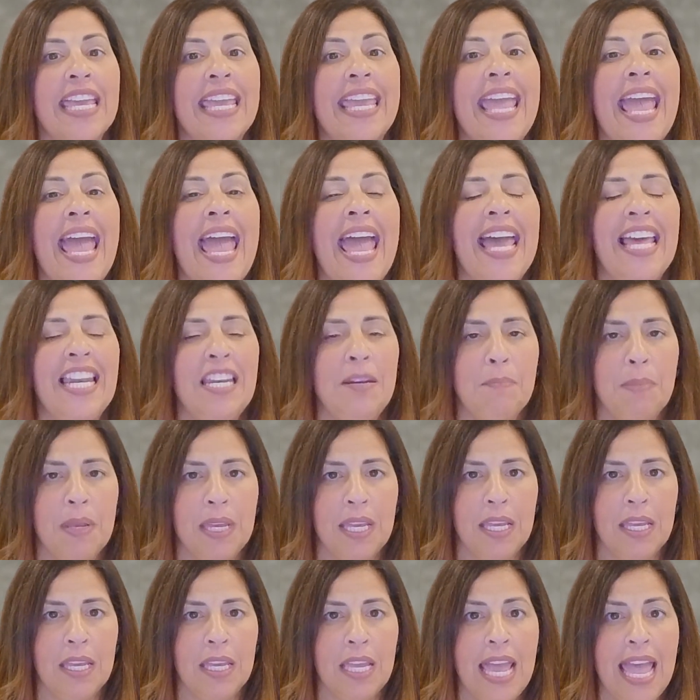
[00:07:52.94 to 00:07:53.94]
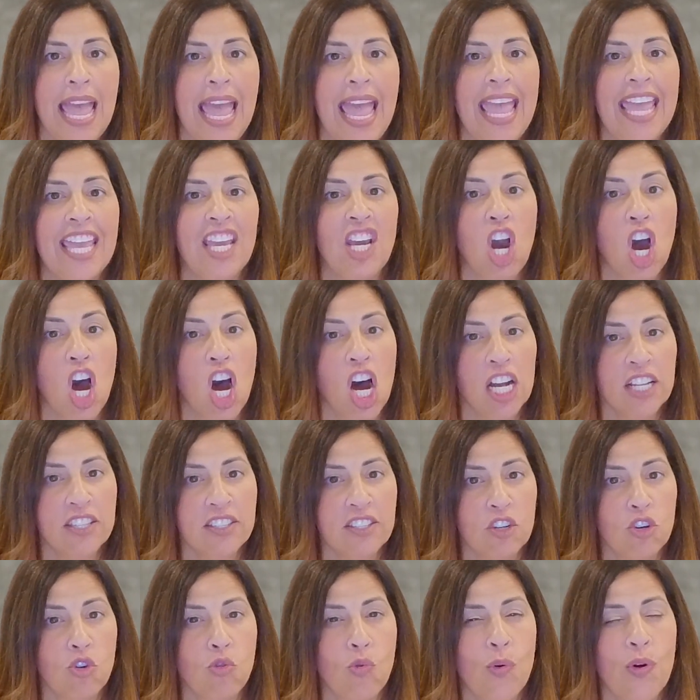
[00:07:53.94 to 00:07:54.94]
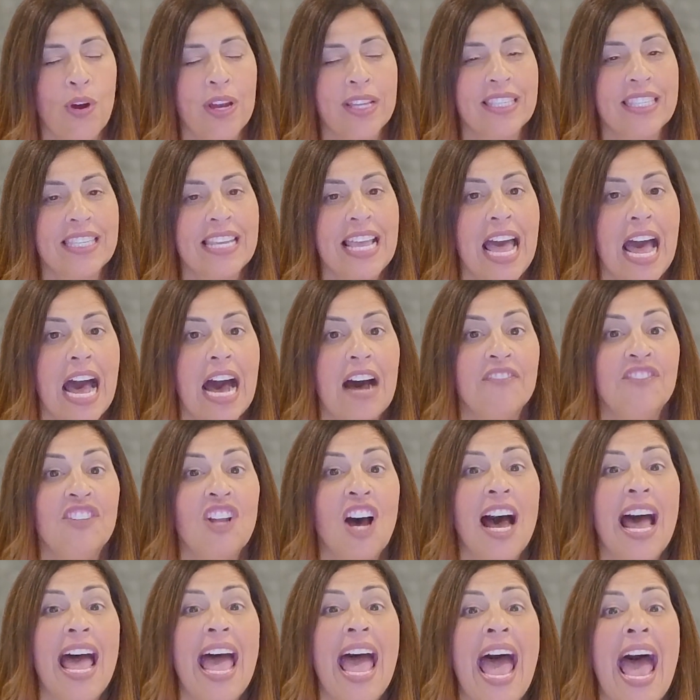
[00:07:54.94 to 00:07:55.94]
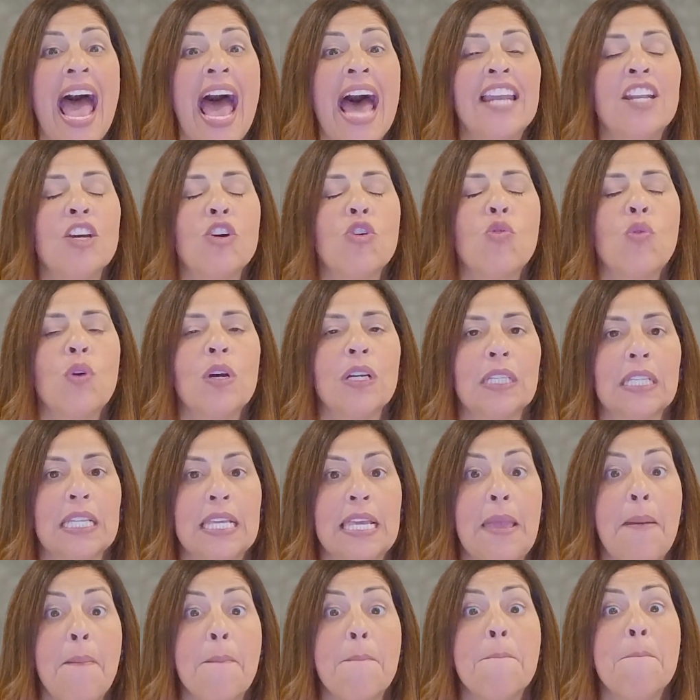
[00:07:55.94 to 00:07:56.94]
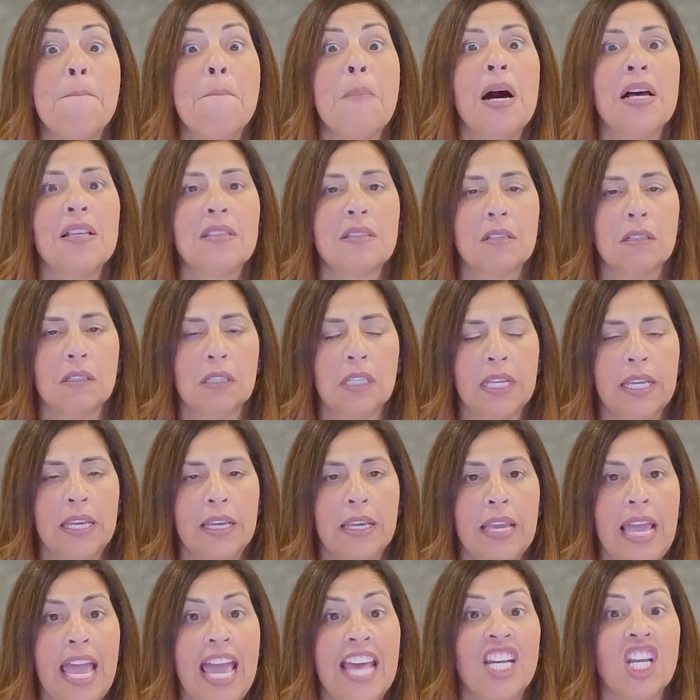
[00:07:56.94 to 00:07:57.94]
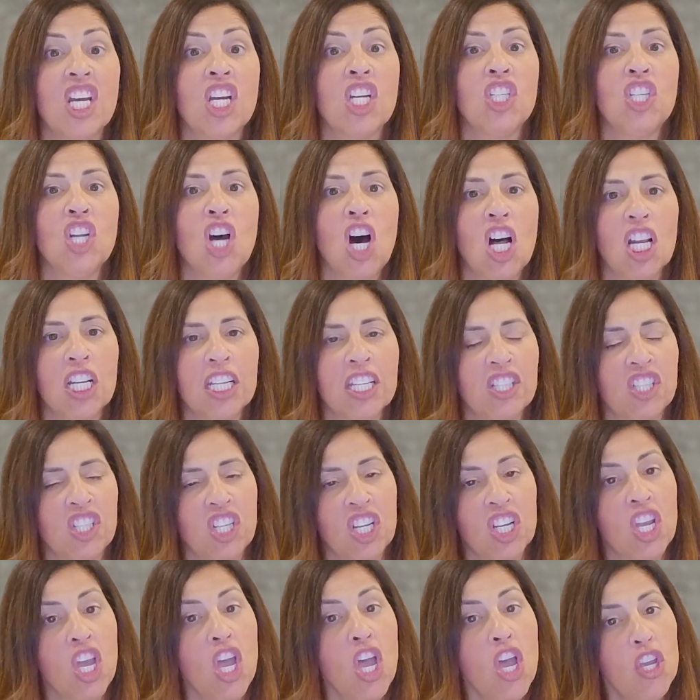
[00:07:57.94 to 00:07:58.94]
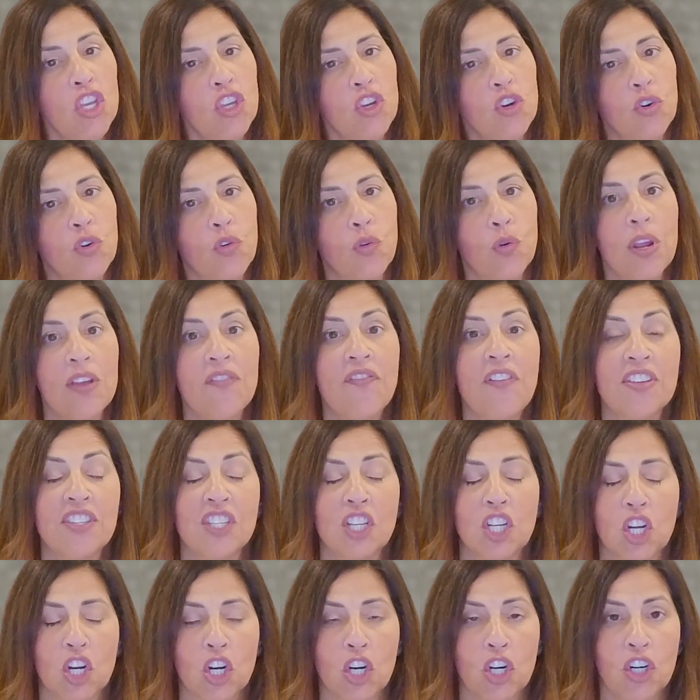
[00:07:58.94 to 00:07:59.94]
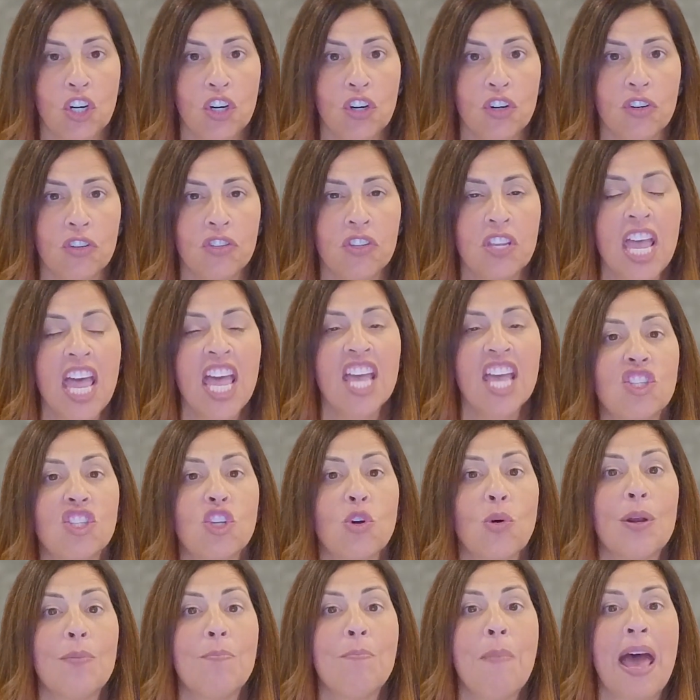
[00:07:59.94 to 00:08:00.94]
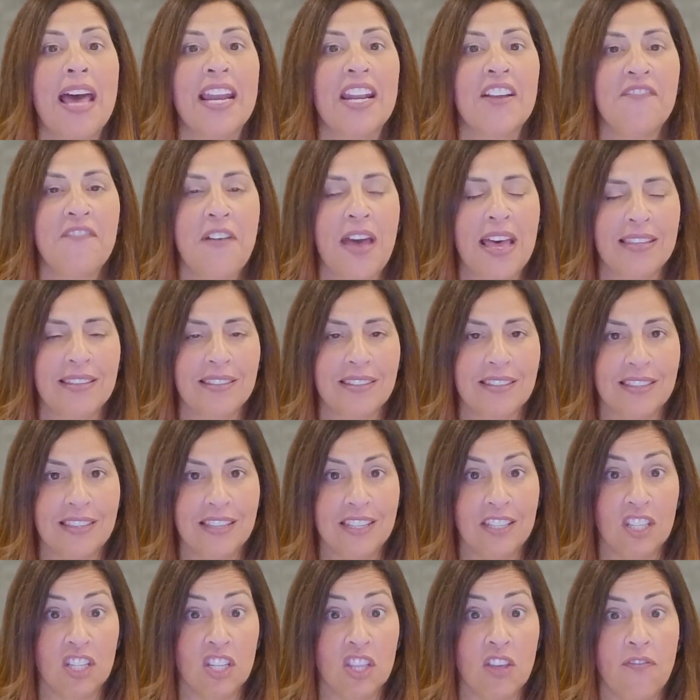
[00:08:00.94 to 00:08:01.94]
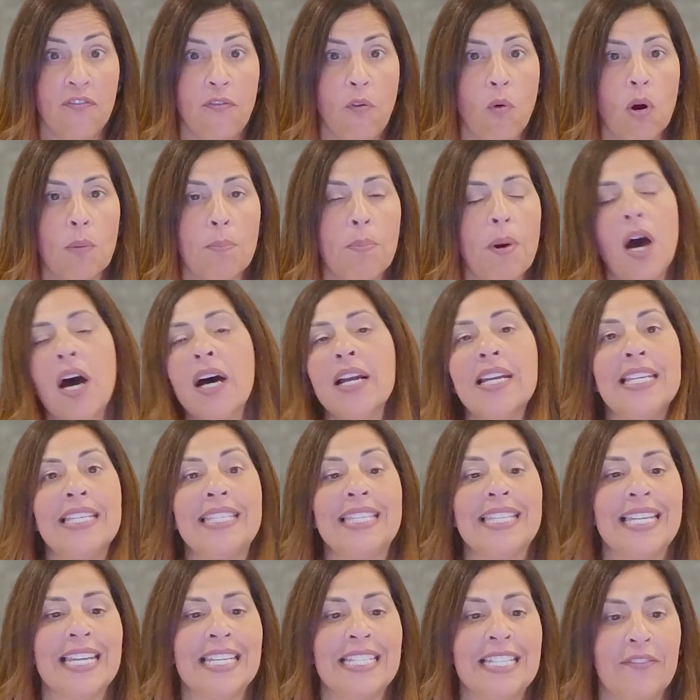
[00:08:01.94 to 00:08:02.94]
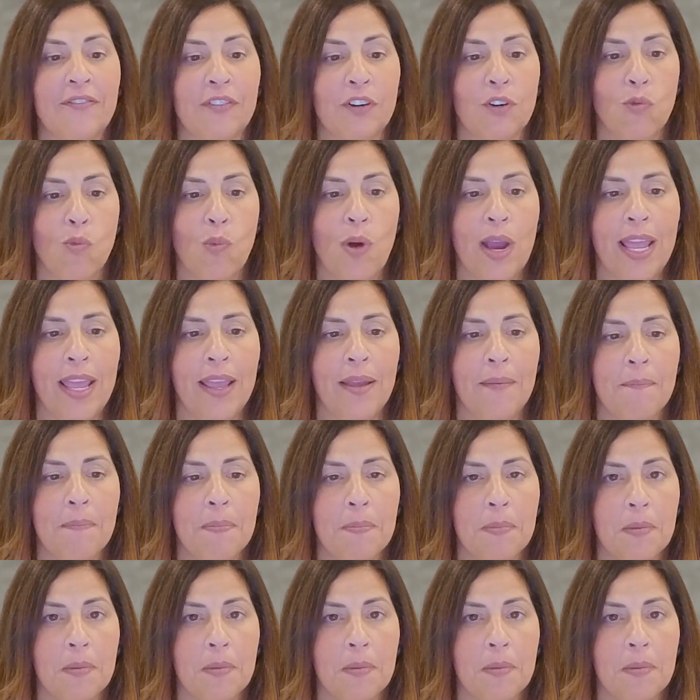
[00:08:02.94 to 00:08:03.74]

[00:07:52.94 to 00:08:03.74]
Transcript: can be a consequence of not adequately muscling and acknowledging your grief as it occurs, so it manifests into the four bodies in a different way.